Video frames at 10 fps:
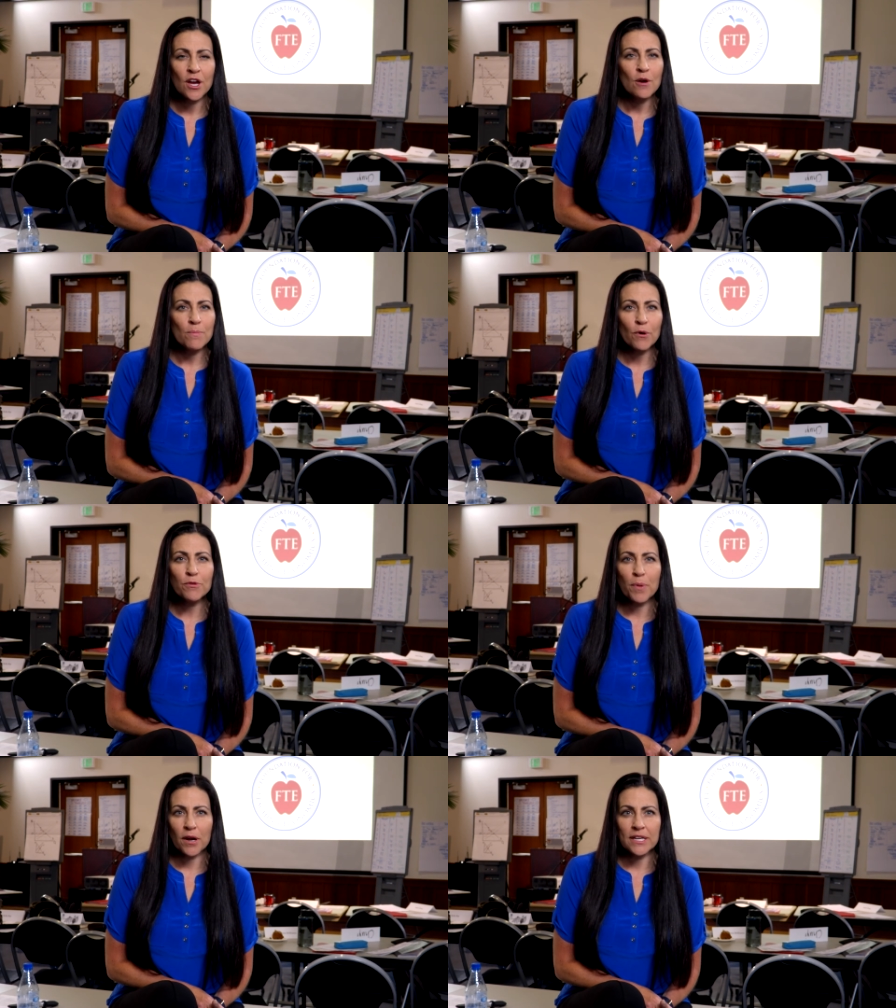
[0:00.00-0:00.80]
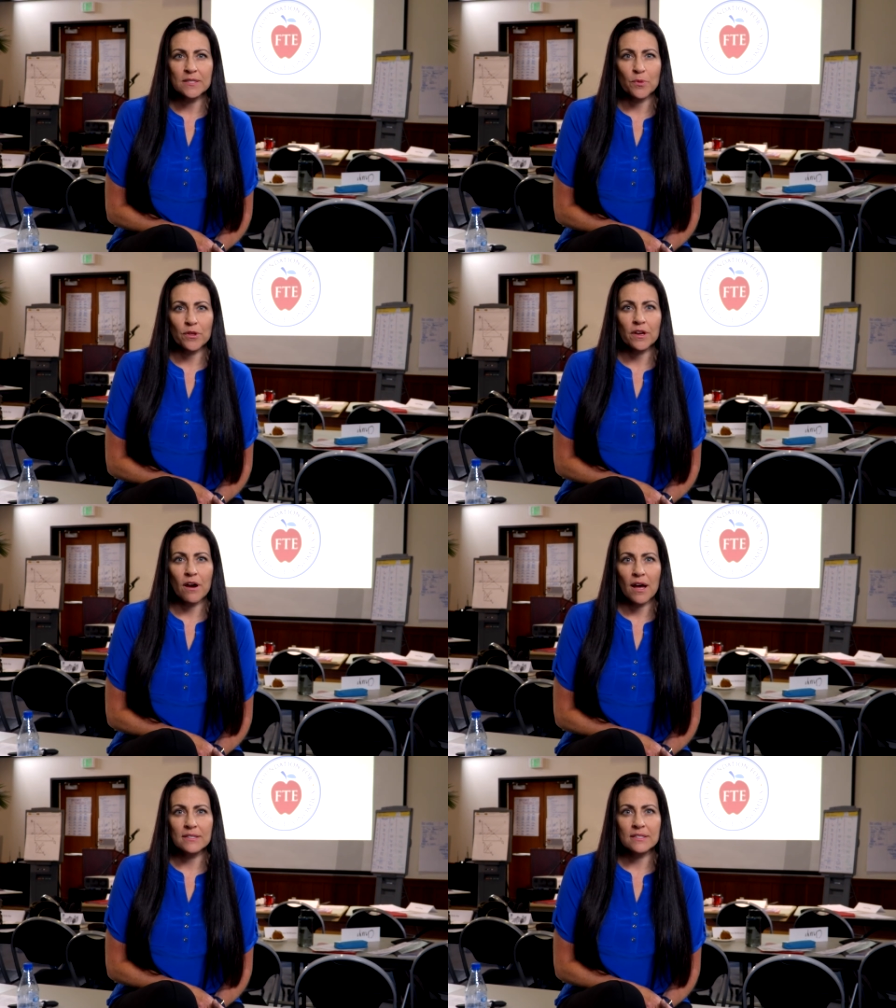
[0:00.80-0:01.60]
both parties bore the
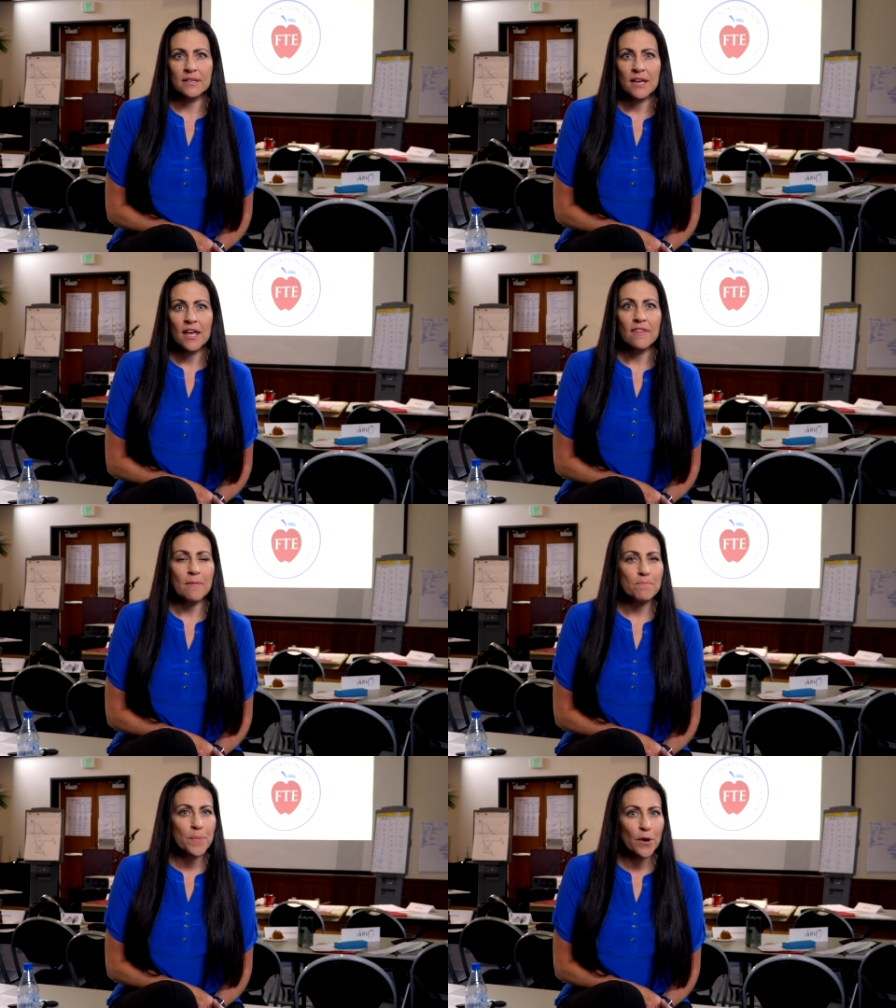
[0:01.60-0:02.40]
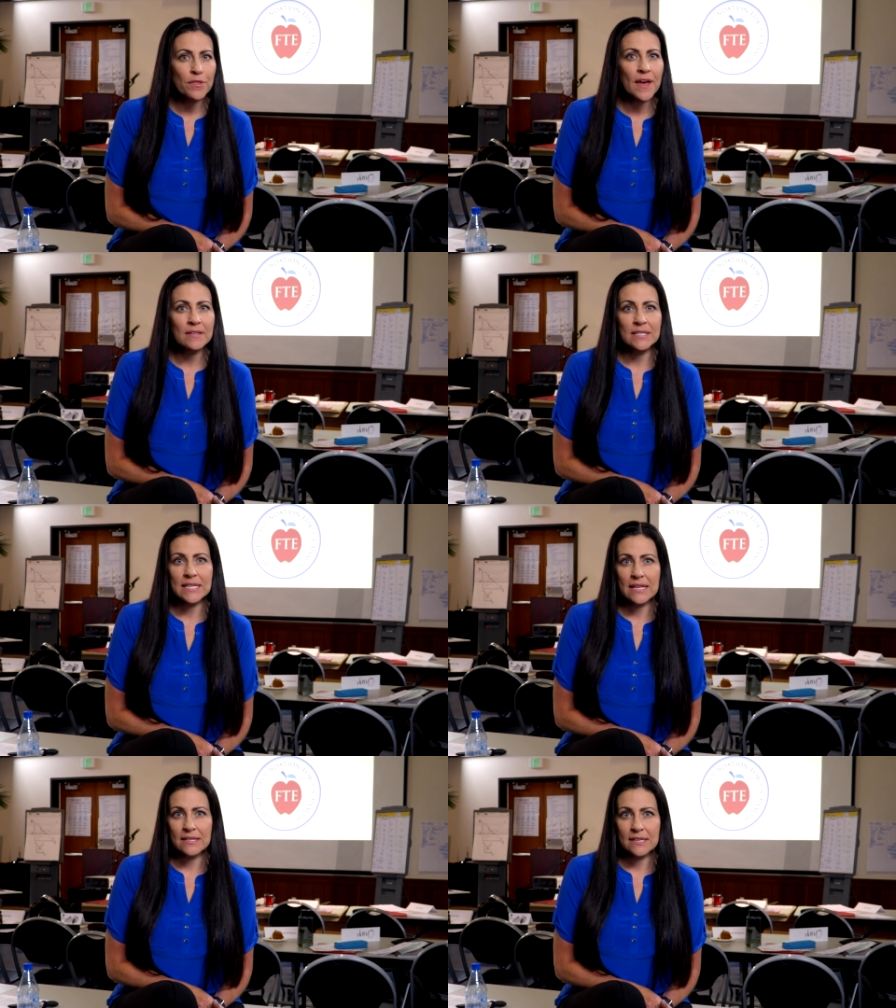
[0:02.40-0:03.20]
cost. They both had to
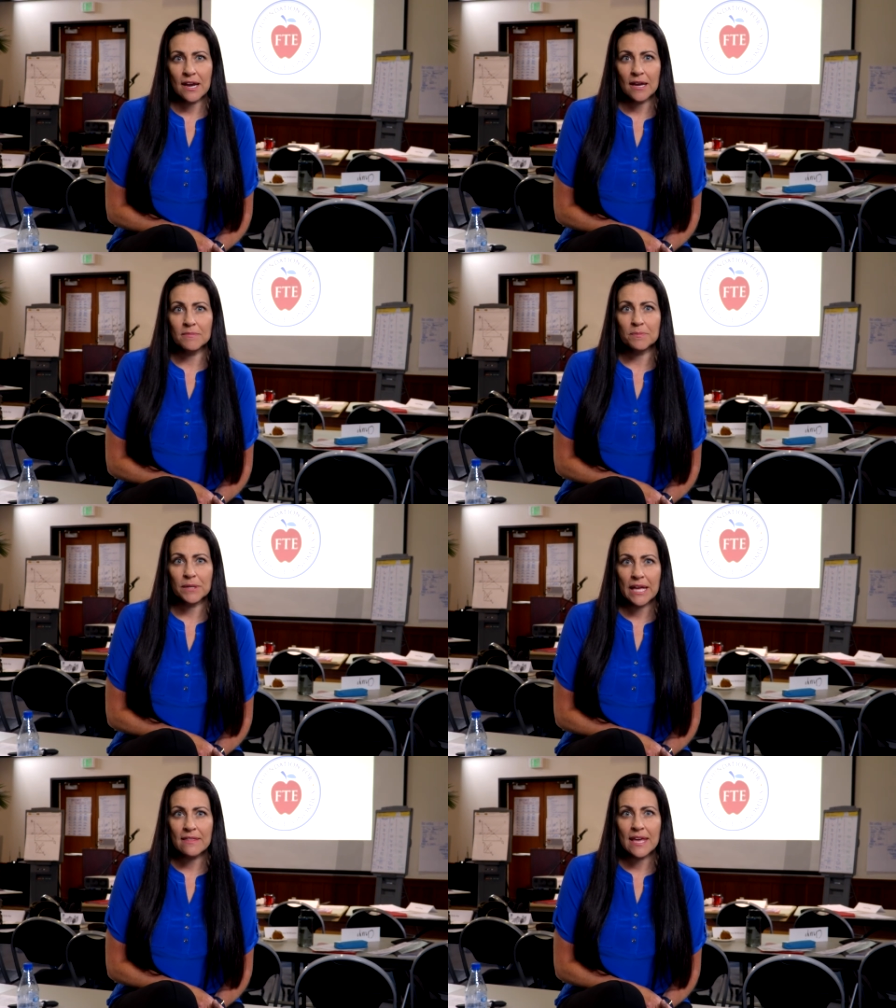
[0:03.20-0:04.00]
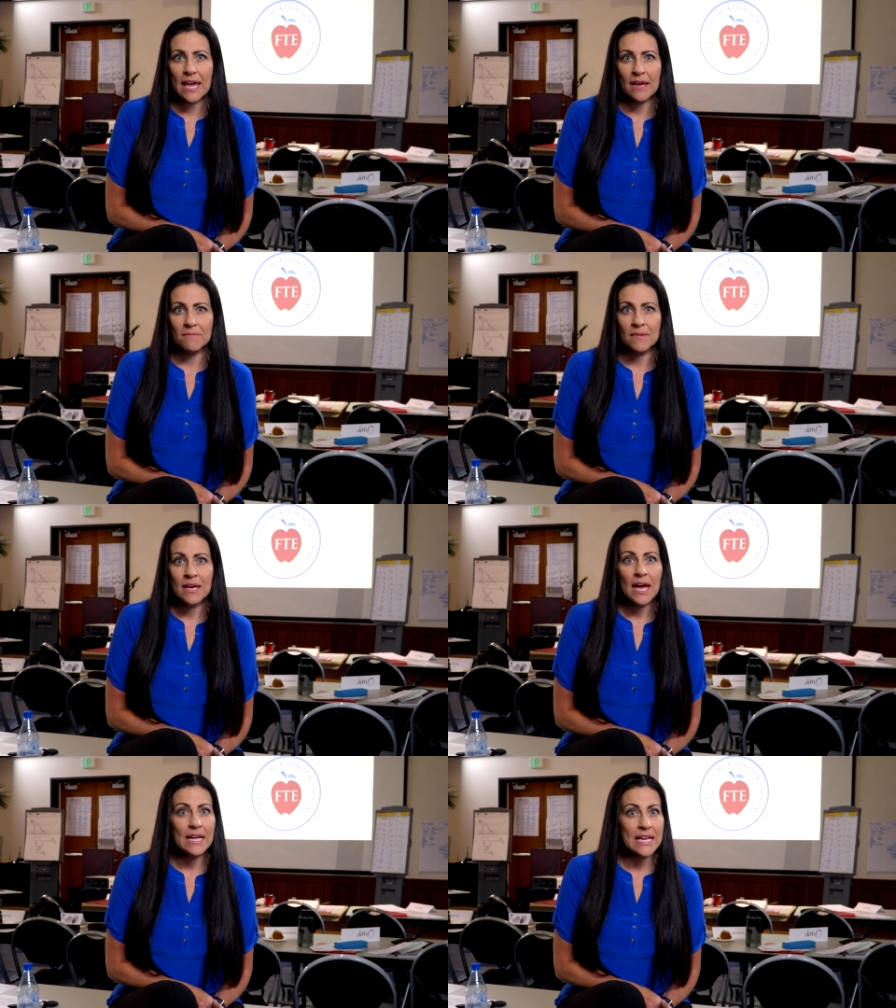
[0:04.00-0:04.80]
take the time to play the game
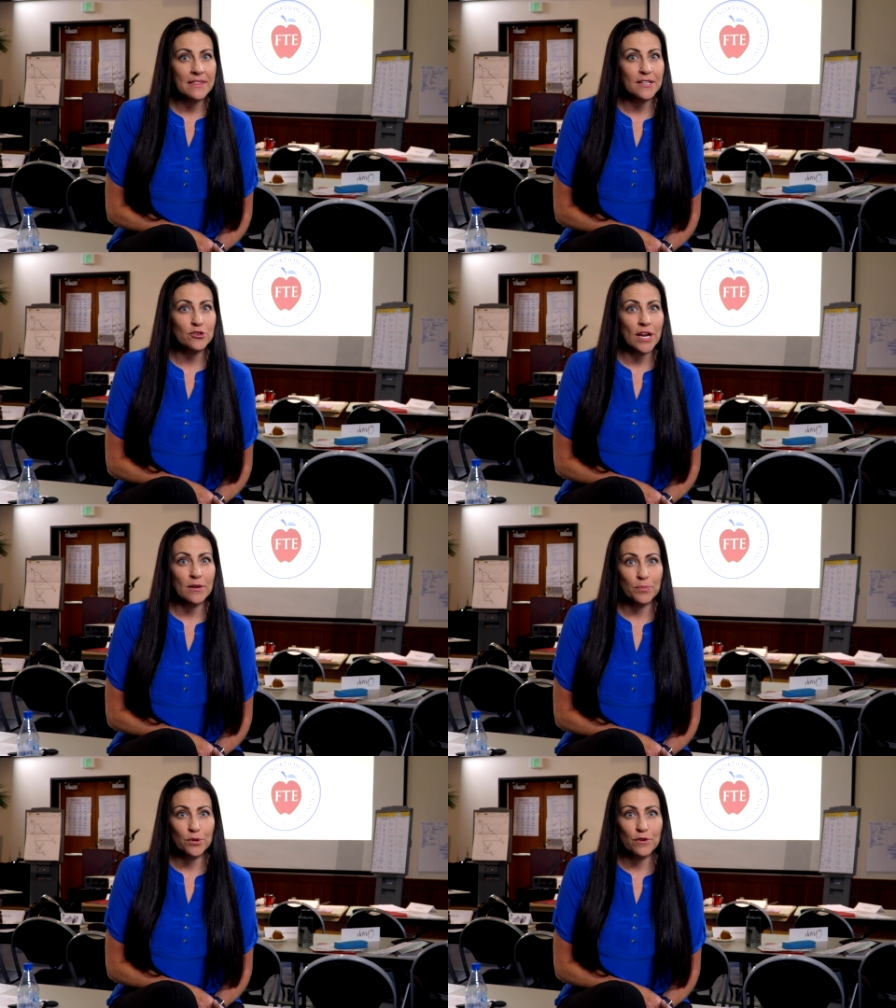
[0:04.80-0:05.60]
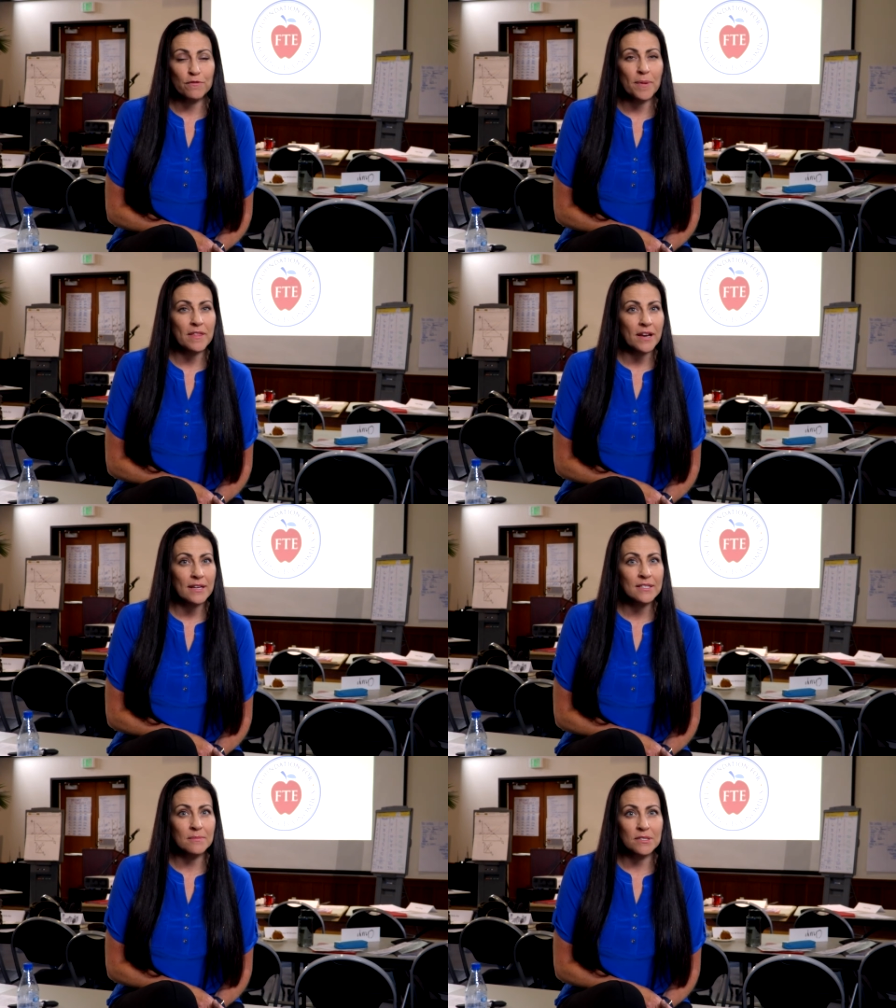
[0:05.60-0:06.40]
and get the trade approved by the
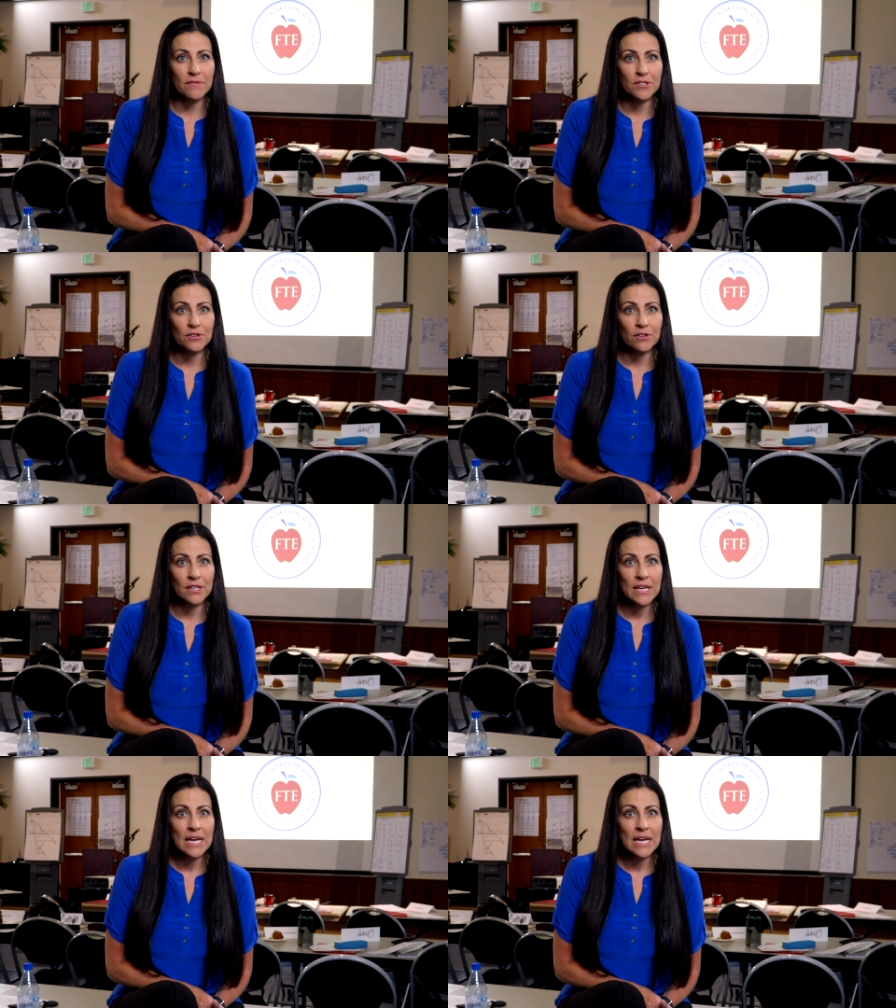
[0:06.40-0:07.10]
customs official,